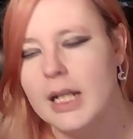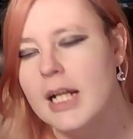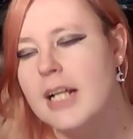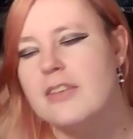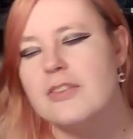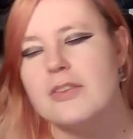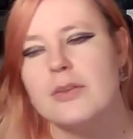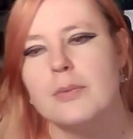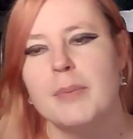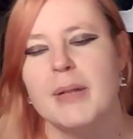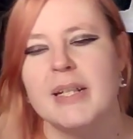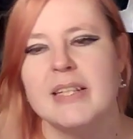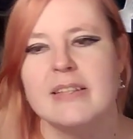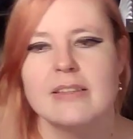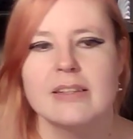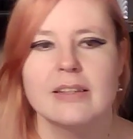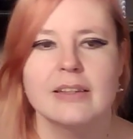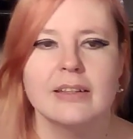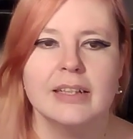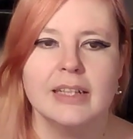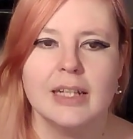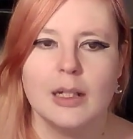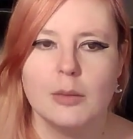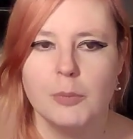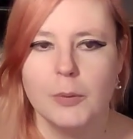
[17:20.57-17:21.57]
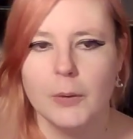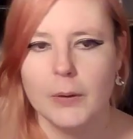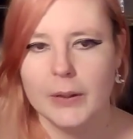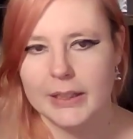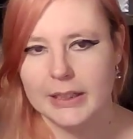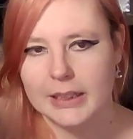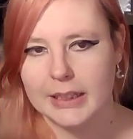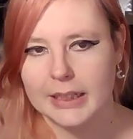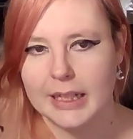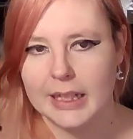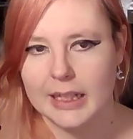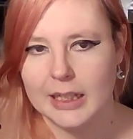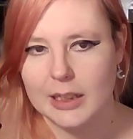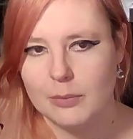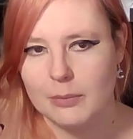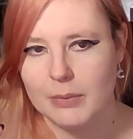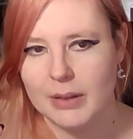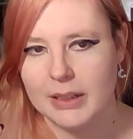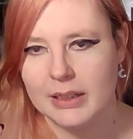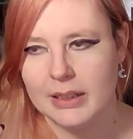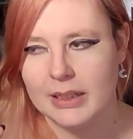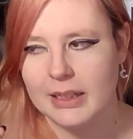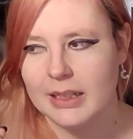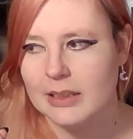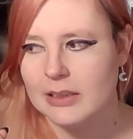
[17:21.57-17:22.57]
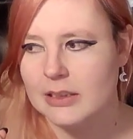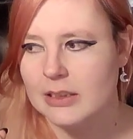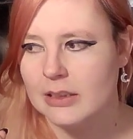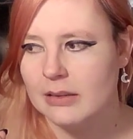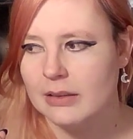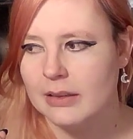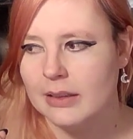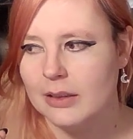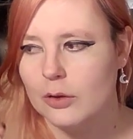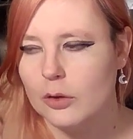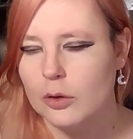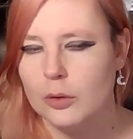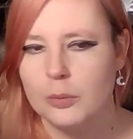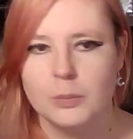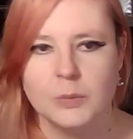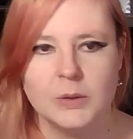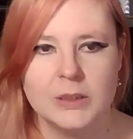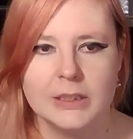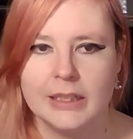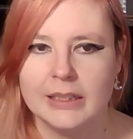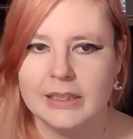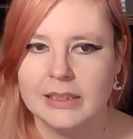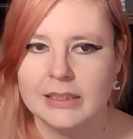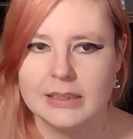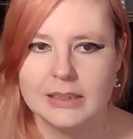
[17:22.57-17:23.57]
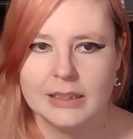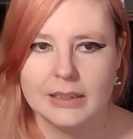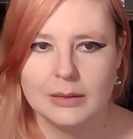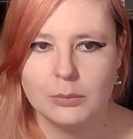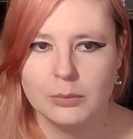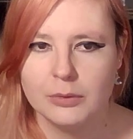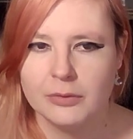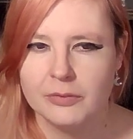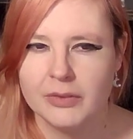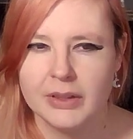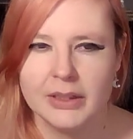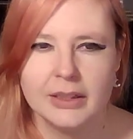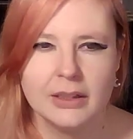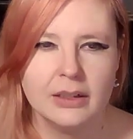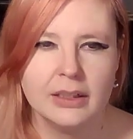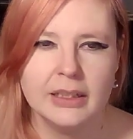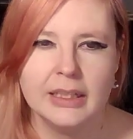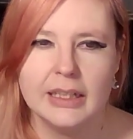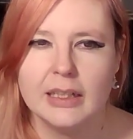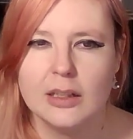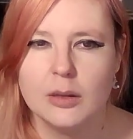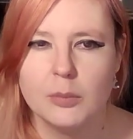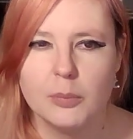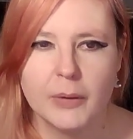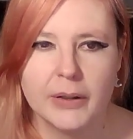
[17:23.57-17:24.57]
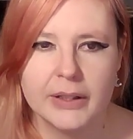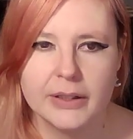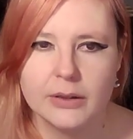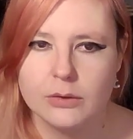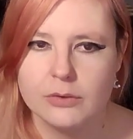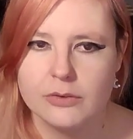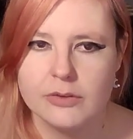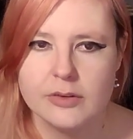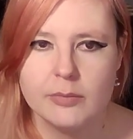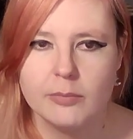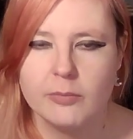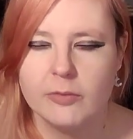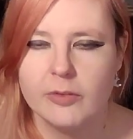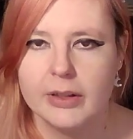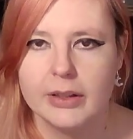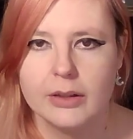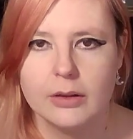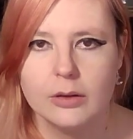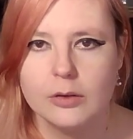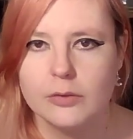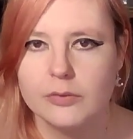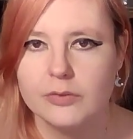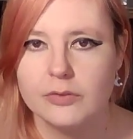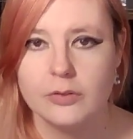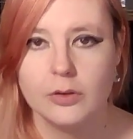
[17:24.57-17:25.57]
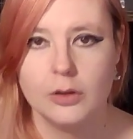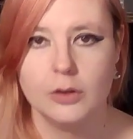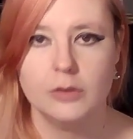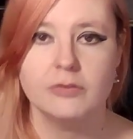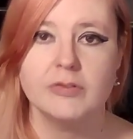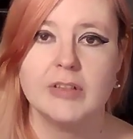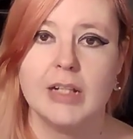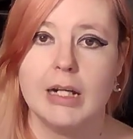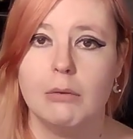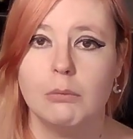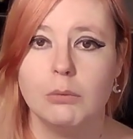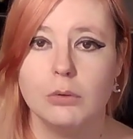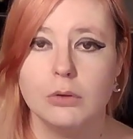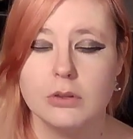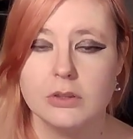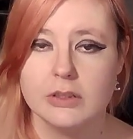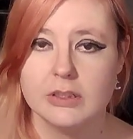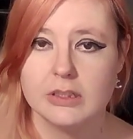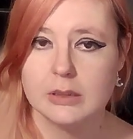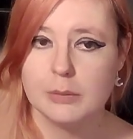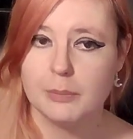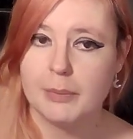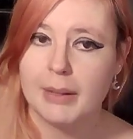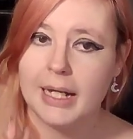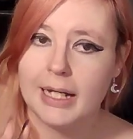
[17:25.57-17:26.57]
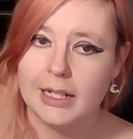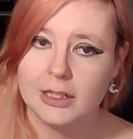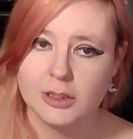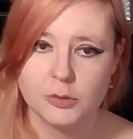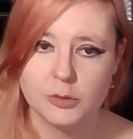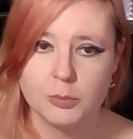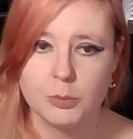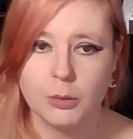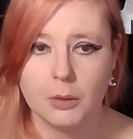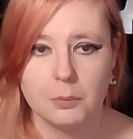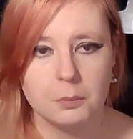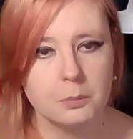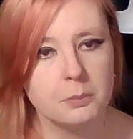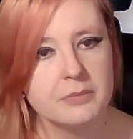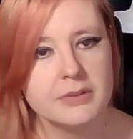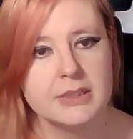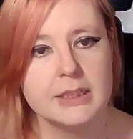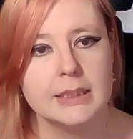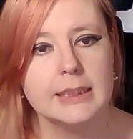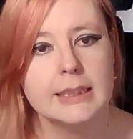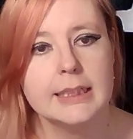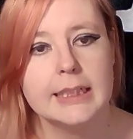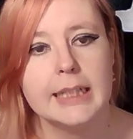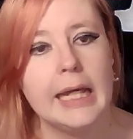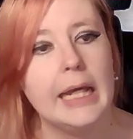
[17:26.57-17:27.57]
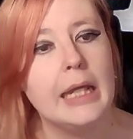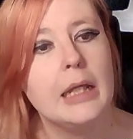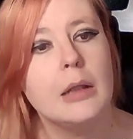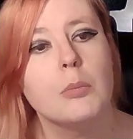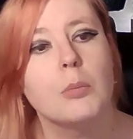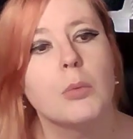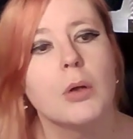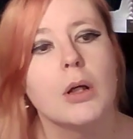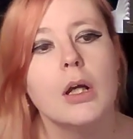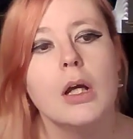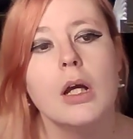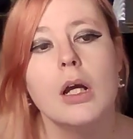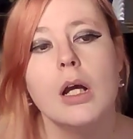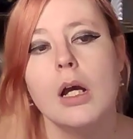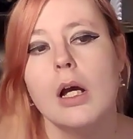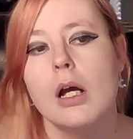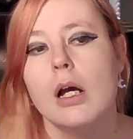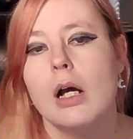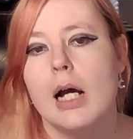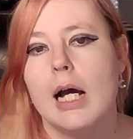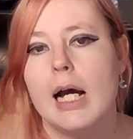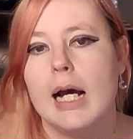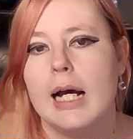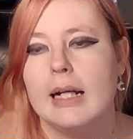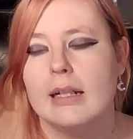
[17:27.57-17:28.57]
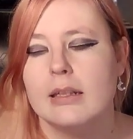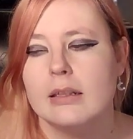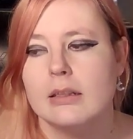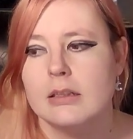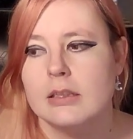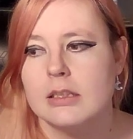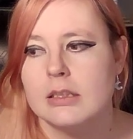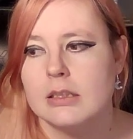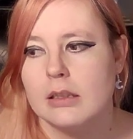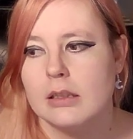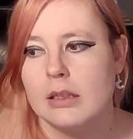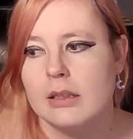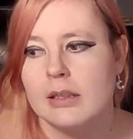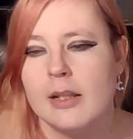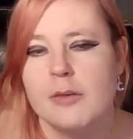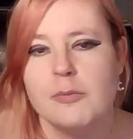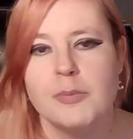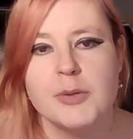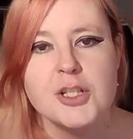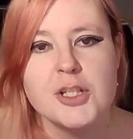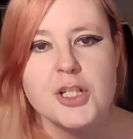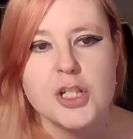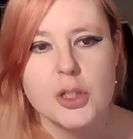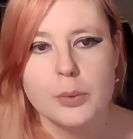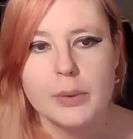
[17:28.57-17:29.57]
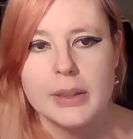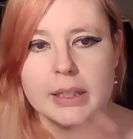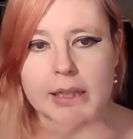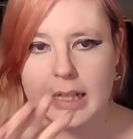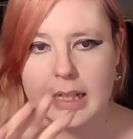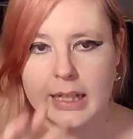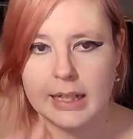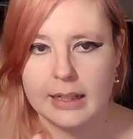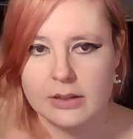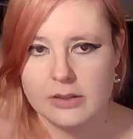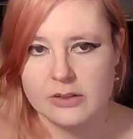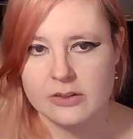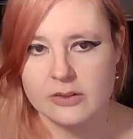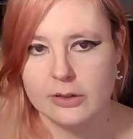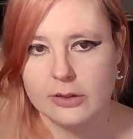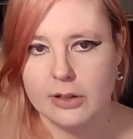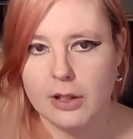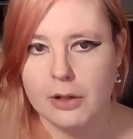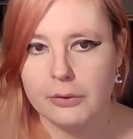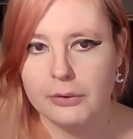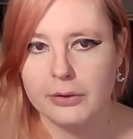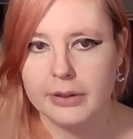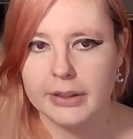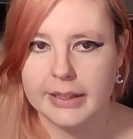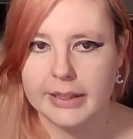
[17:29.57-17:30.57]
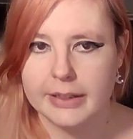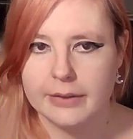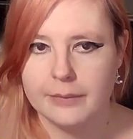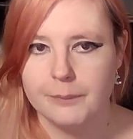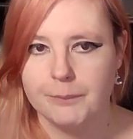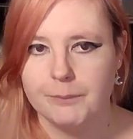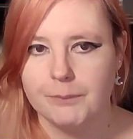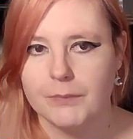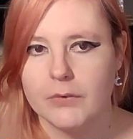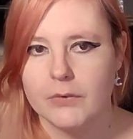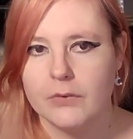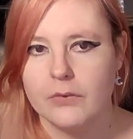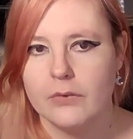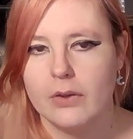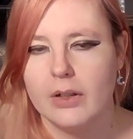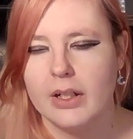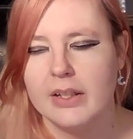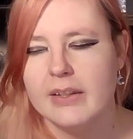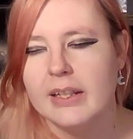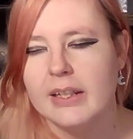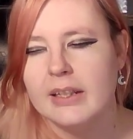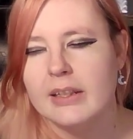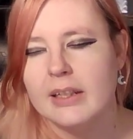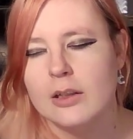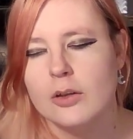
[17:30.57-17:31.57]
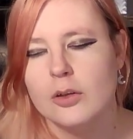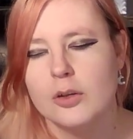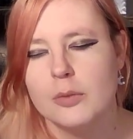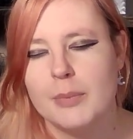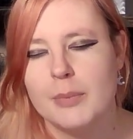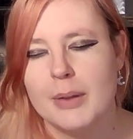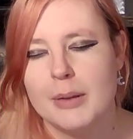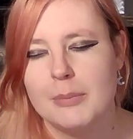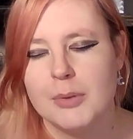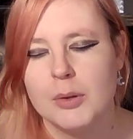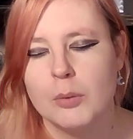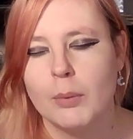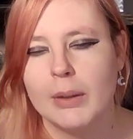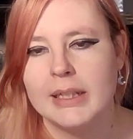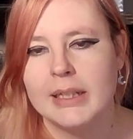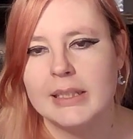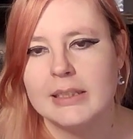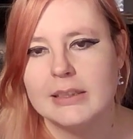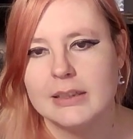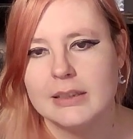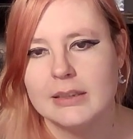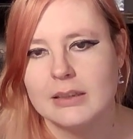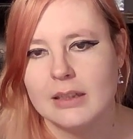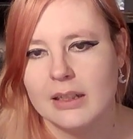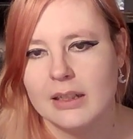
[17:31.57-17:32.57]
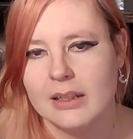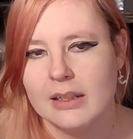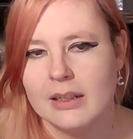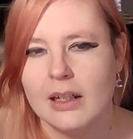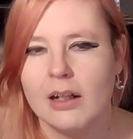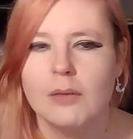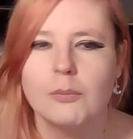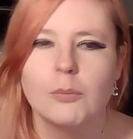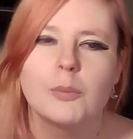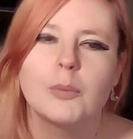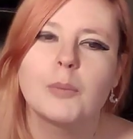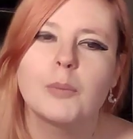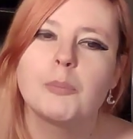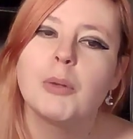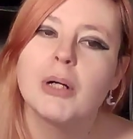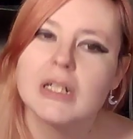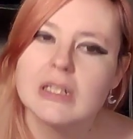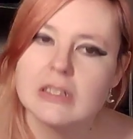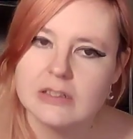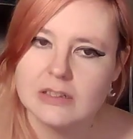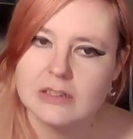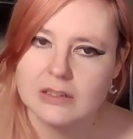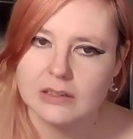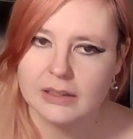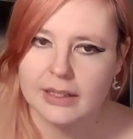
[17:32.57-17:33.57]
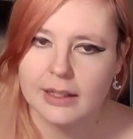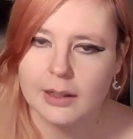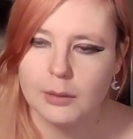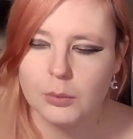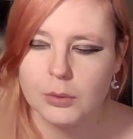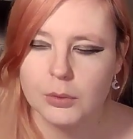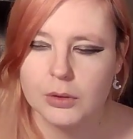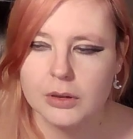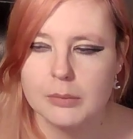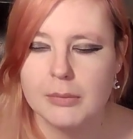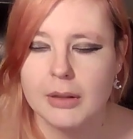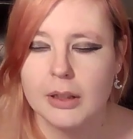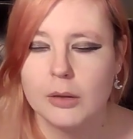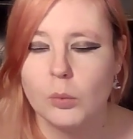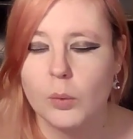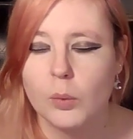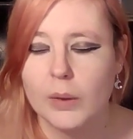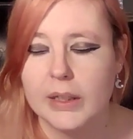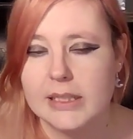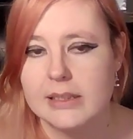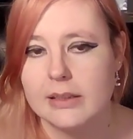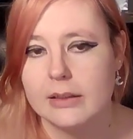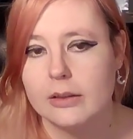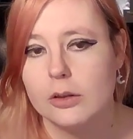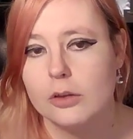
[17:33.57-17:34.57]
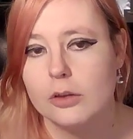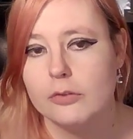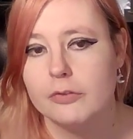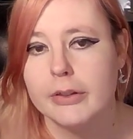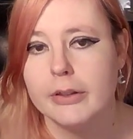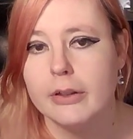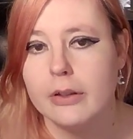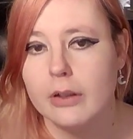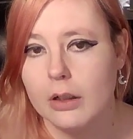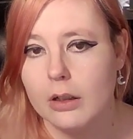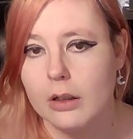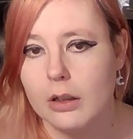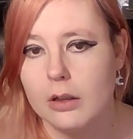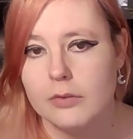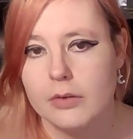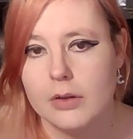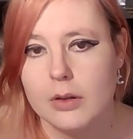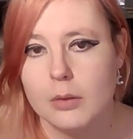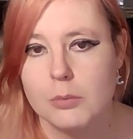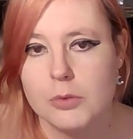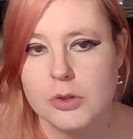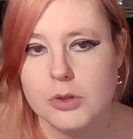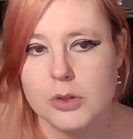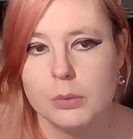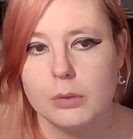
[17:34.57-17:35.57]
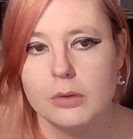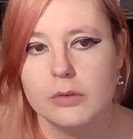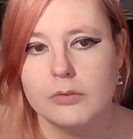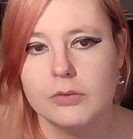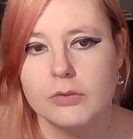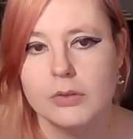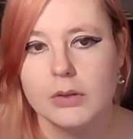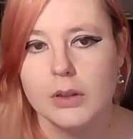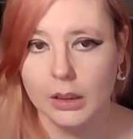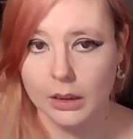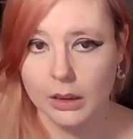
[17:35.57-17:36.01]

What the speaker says: so basically I put in the game and I had to like update it with like a gigabyte or something of downloads to patch problems in the game, and they've been doing that slowly. So I think they could have maybe waited. Personally, I wouldn't have mind waiting another year for them to have